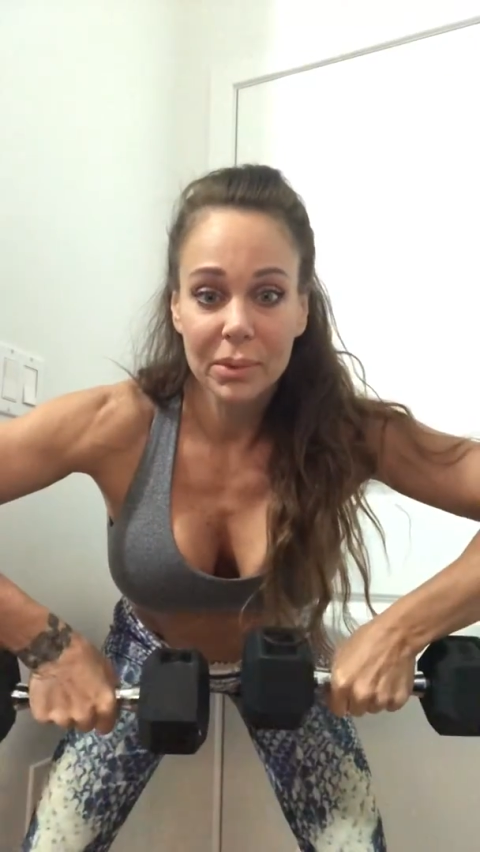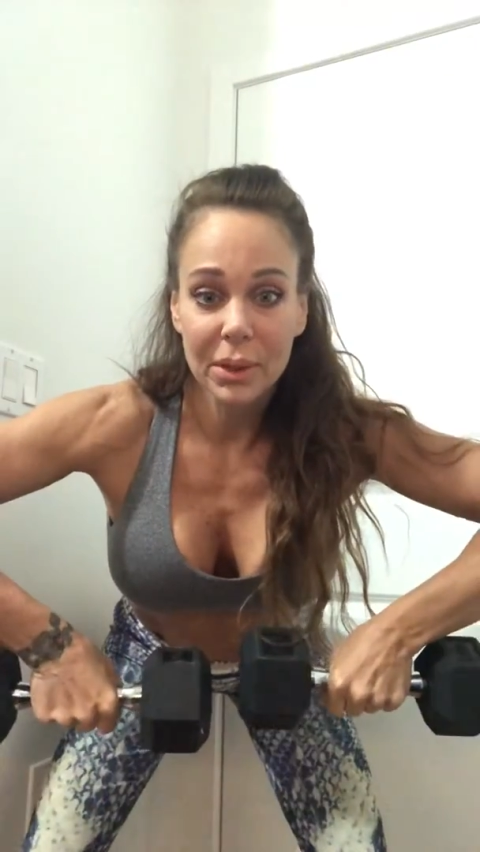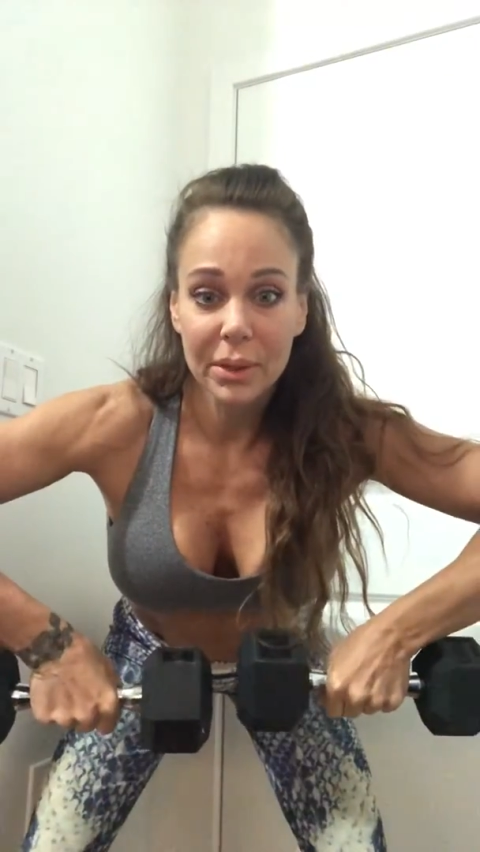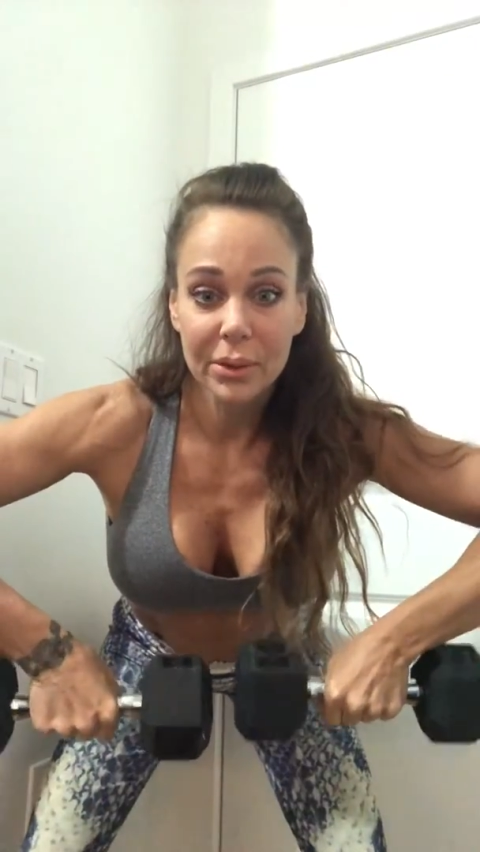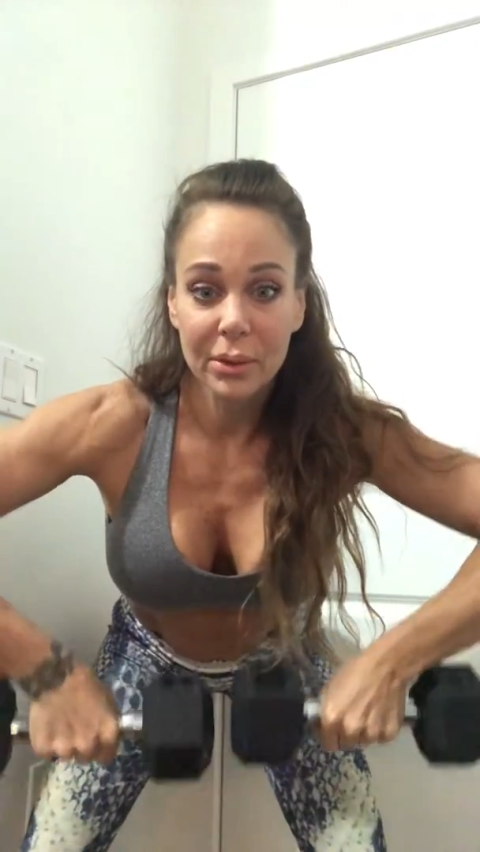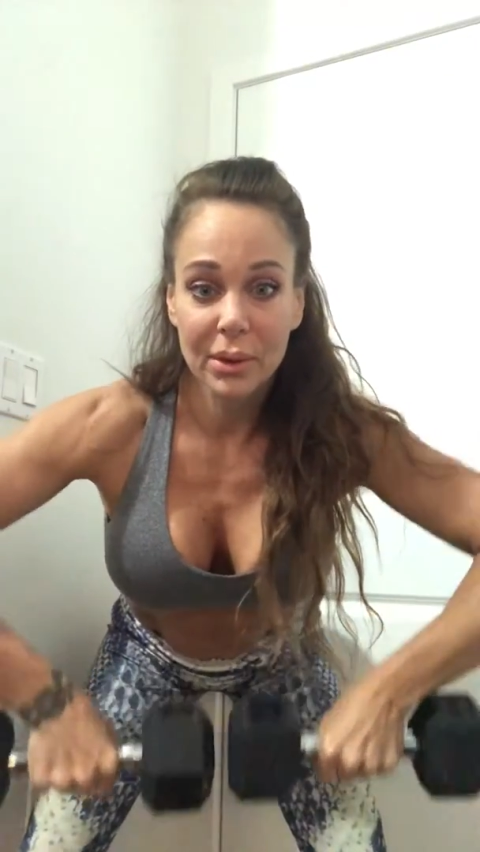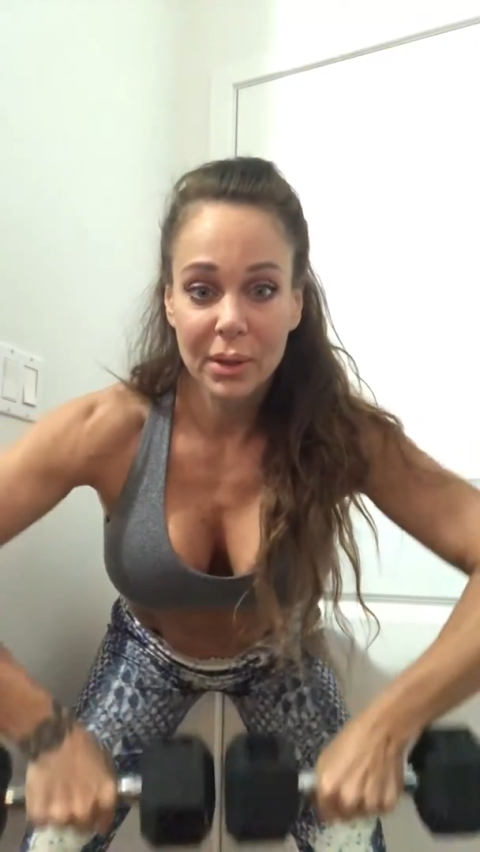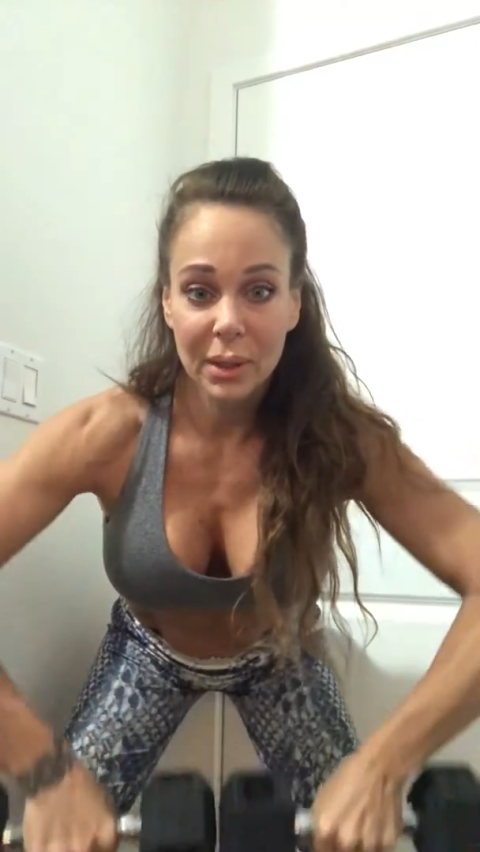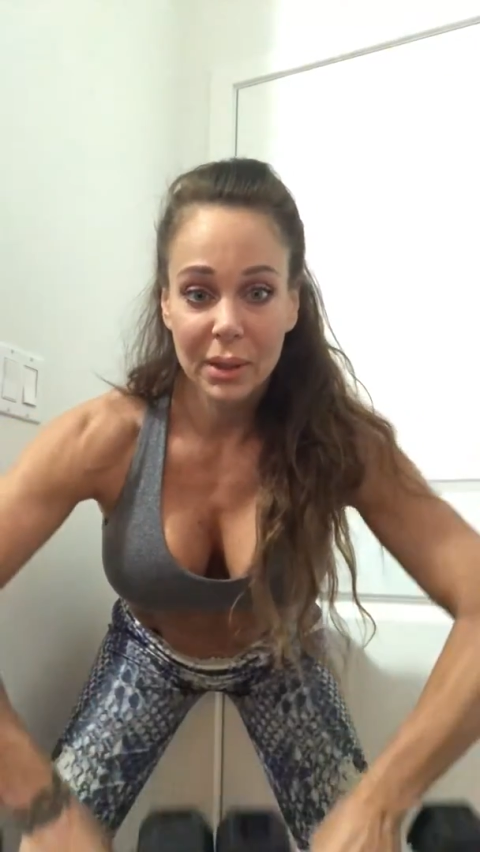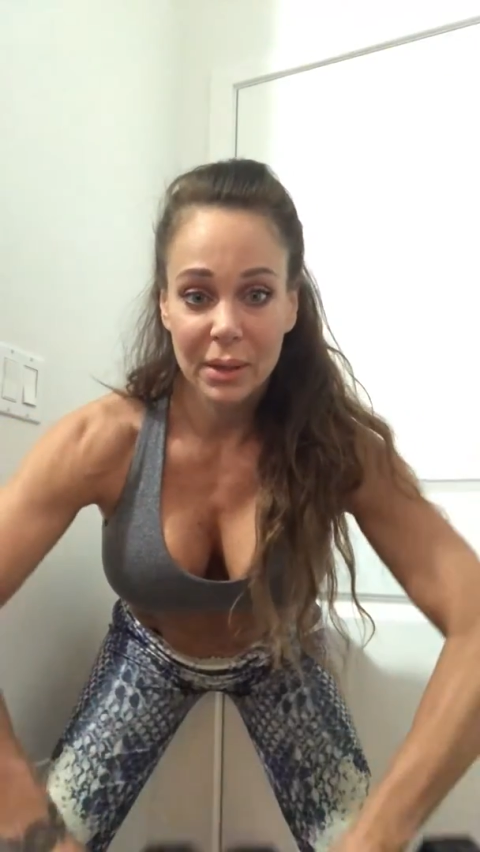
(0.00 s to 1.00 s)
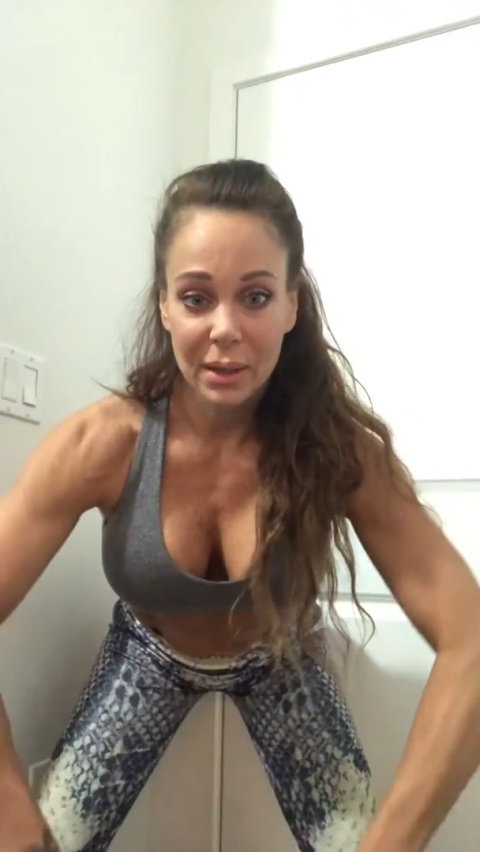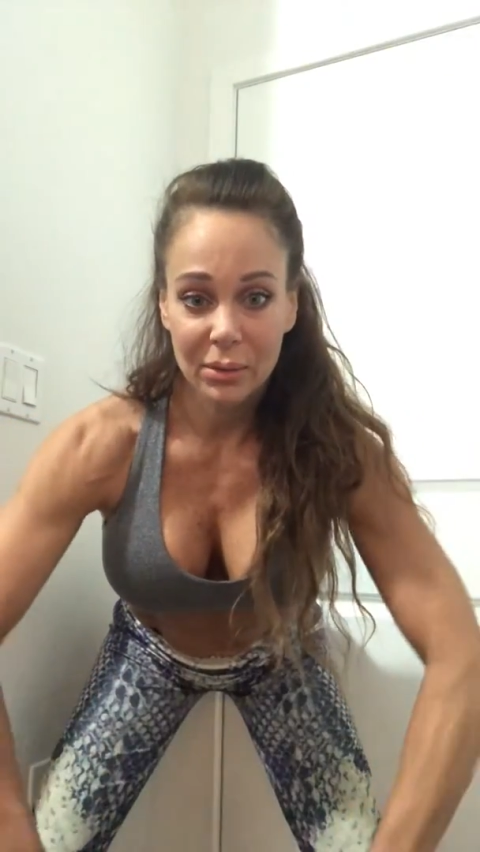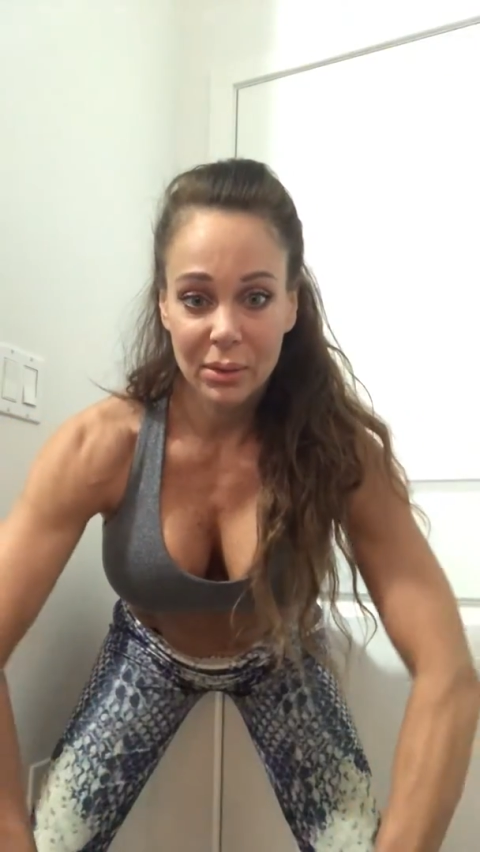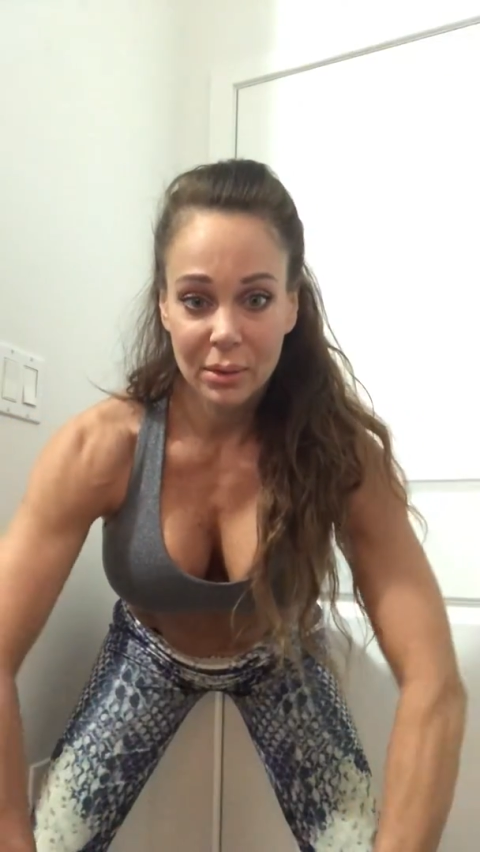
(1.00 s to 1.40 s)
here and down.